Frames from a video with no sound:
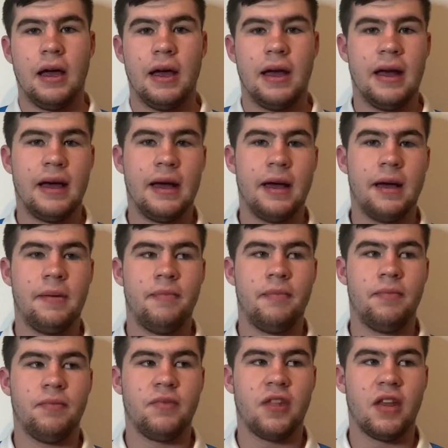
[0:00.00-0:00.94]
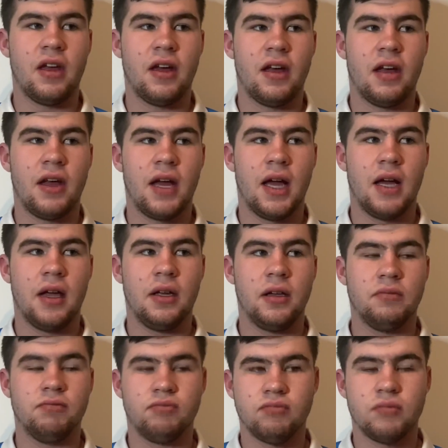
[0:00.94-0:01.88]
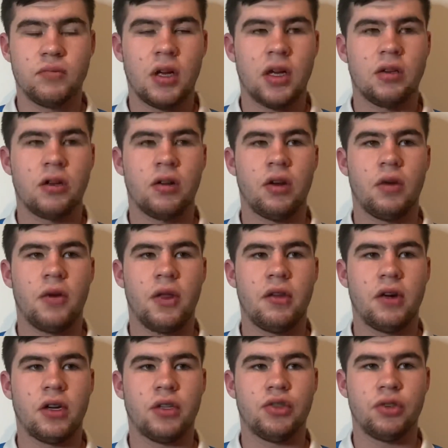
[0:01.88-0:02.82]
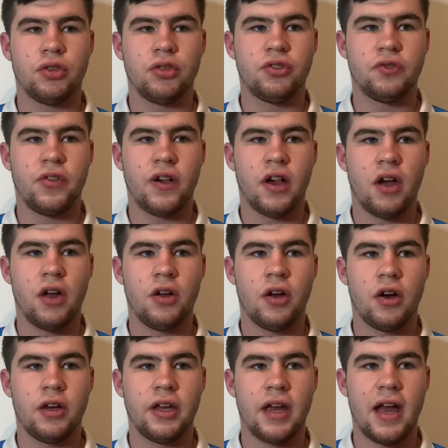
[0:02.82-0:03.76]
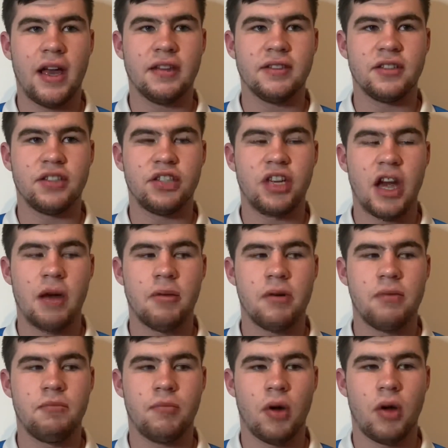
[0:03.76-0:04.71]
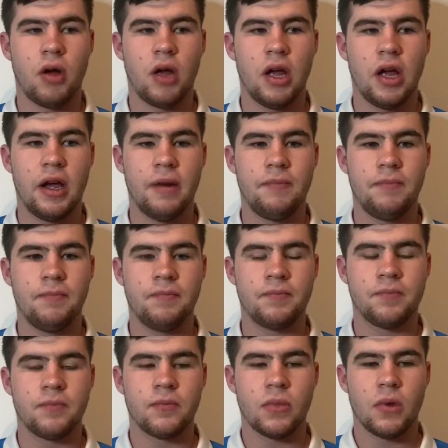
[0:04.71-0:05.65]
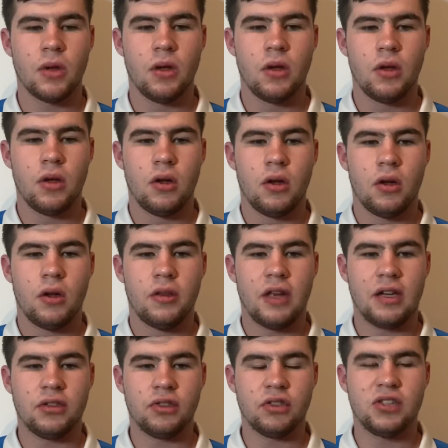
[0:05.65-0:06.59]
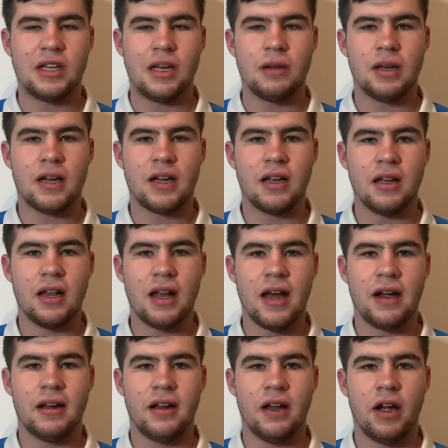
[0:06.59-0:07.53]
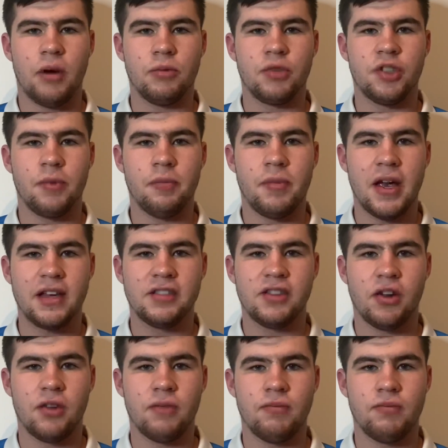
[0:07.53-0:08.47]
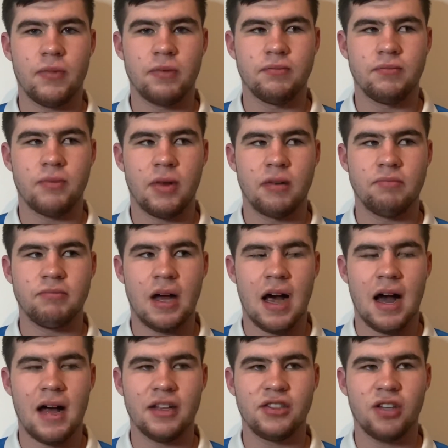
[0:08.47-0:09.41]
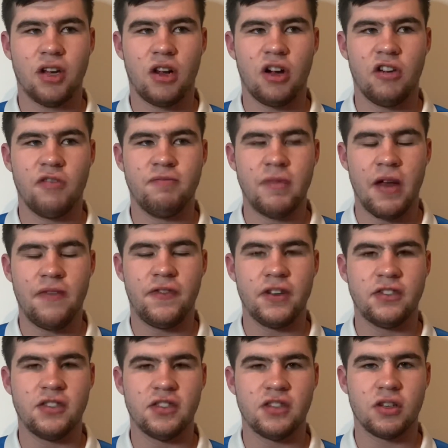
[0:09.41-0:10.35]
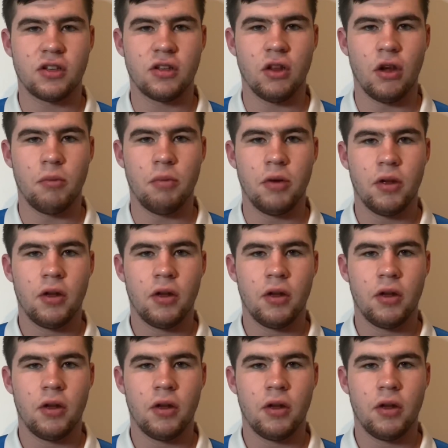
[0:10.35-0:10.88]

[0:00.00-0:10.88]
I don't know whether I trust Phil or not yet as a chairman, but that does sound like a likely option based on our sort of methods as a club.